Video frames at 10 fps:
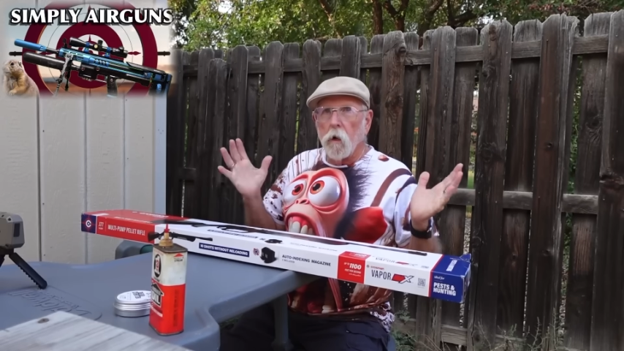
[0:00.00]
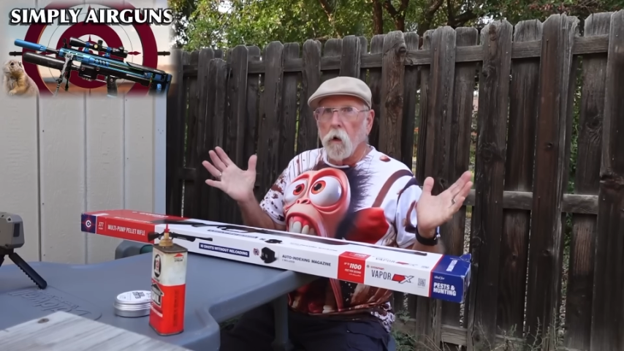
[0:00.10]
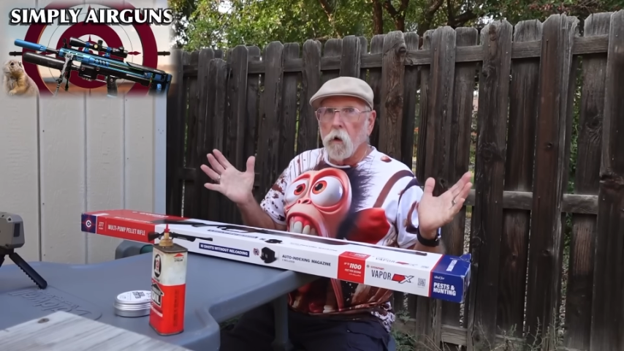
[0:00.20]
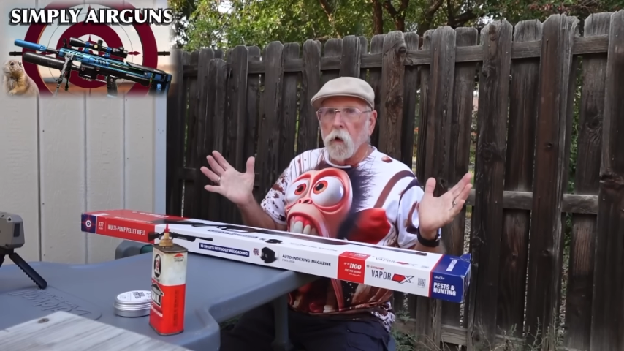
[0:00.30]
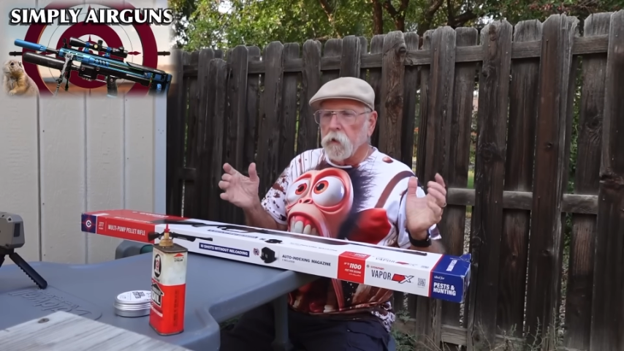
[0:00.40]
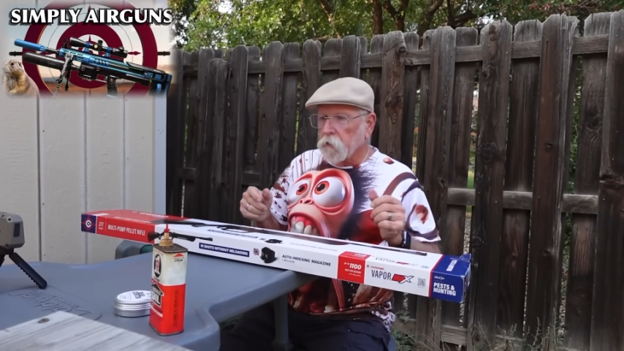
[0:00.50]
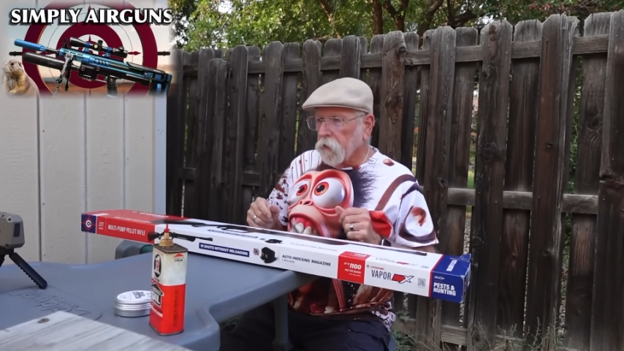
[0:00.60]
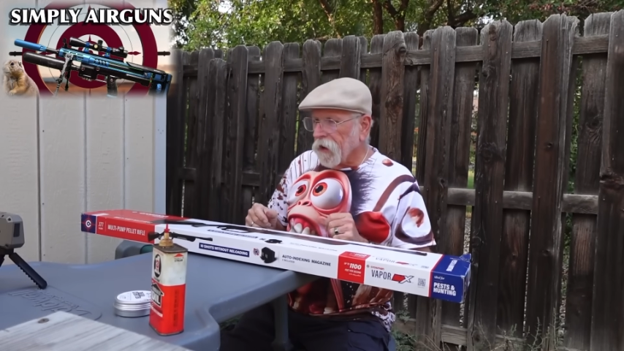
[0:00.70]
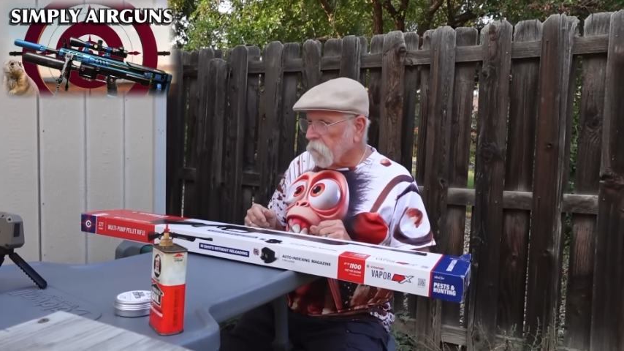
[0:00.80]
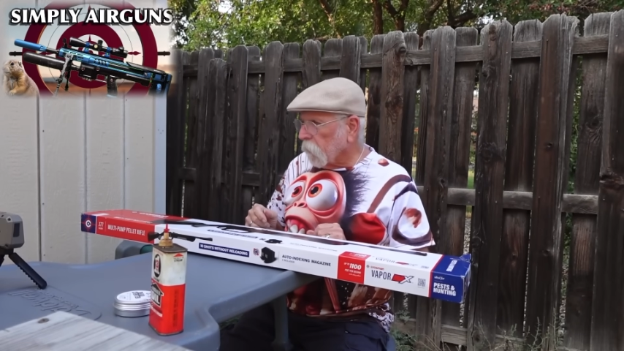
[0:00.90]
All right,
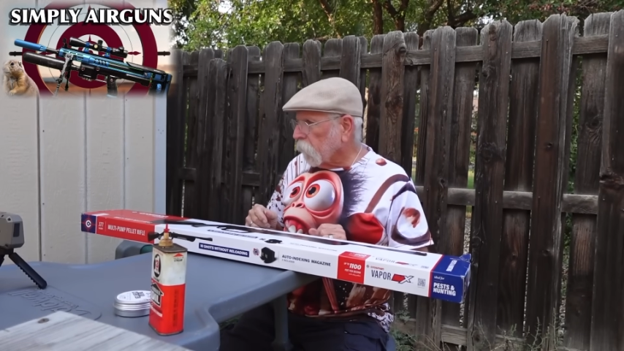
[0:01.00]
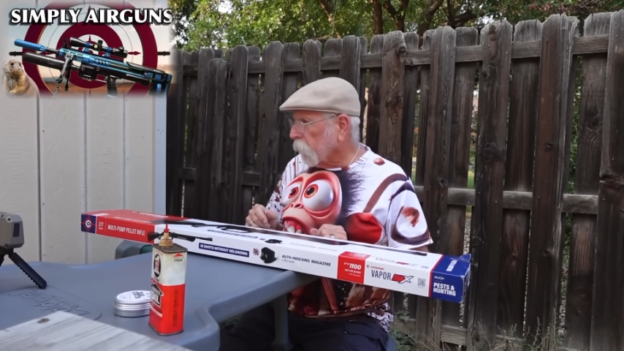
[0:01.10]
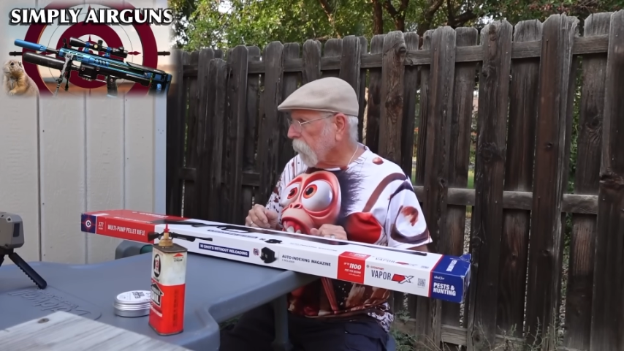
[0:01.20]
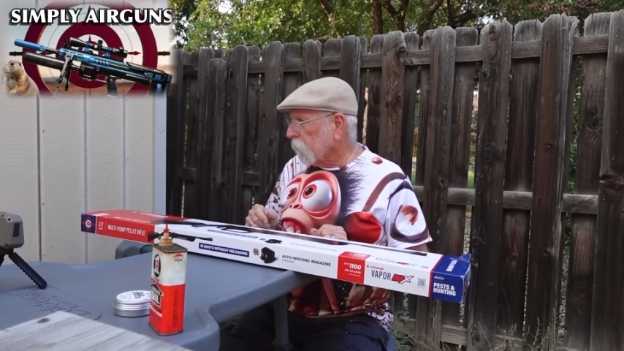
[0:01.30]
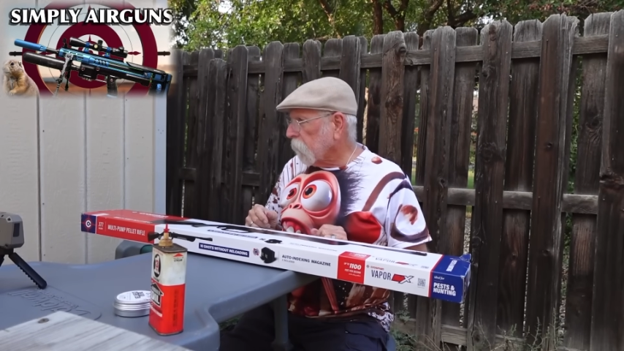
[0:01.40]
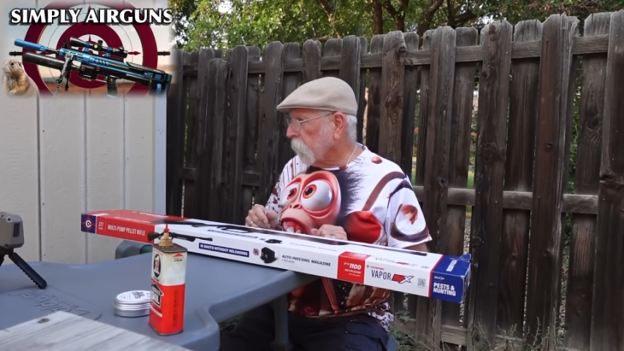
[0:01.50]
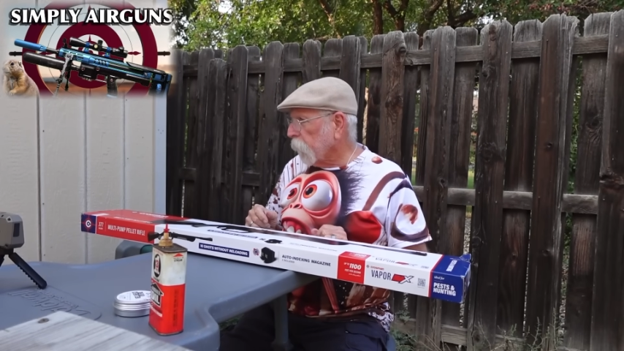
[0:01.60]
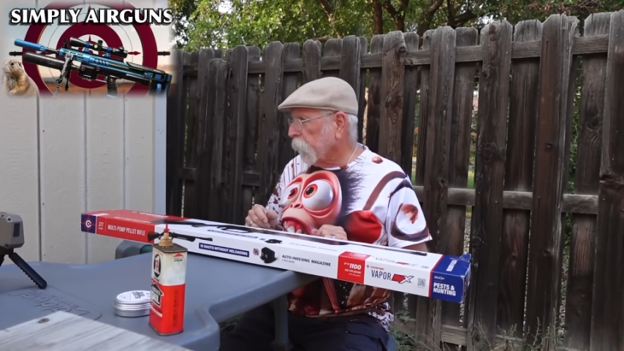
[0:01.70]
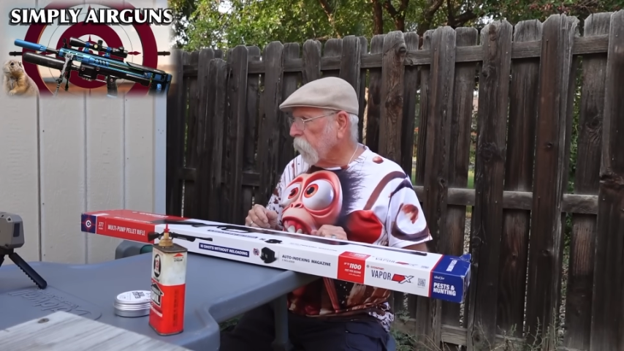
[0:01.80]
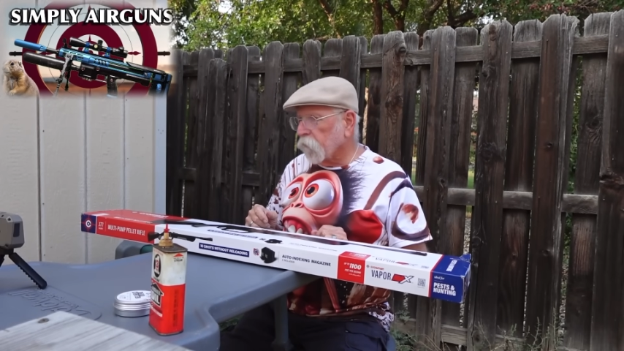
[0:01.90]
today I'm going to try
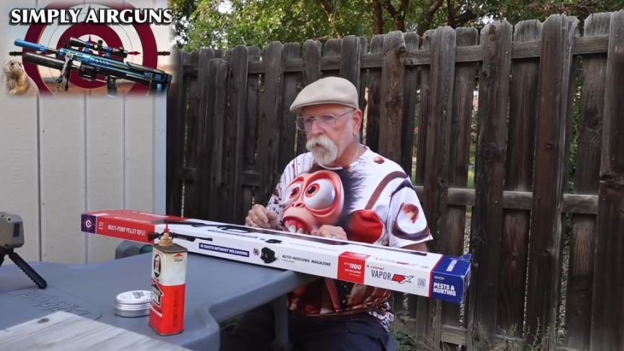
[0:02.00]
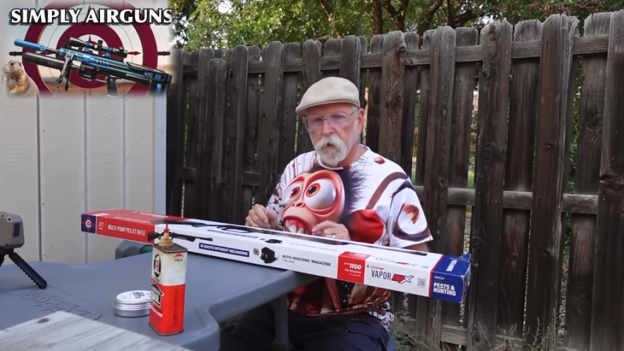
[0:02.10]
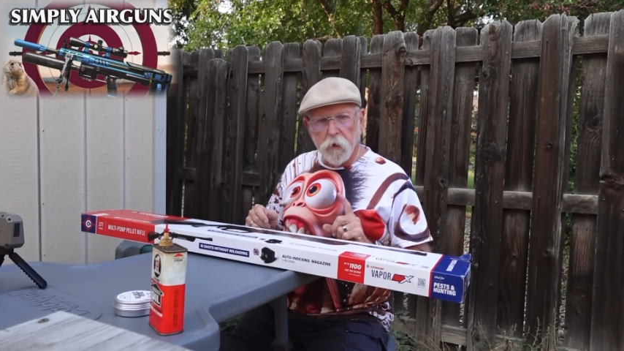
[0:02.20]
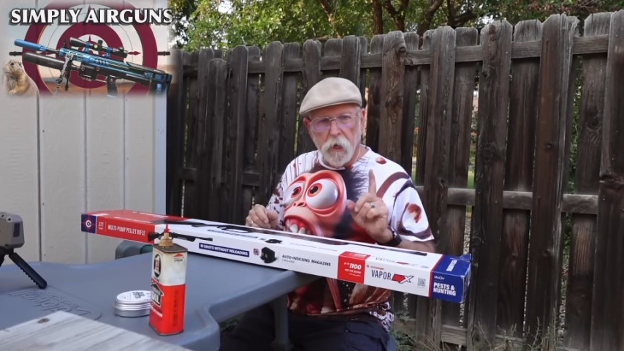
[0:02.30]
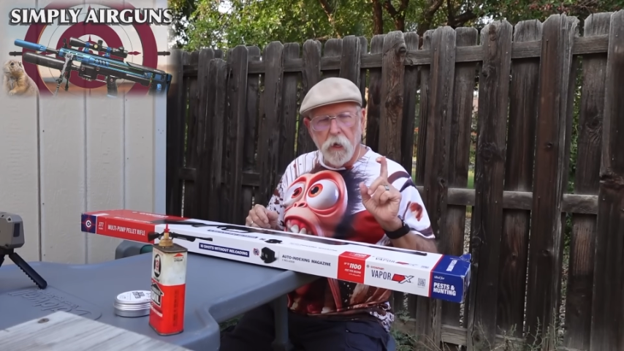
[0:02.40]
something different.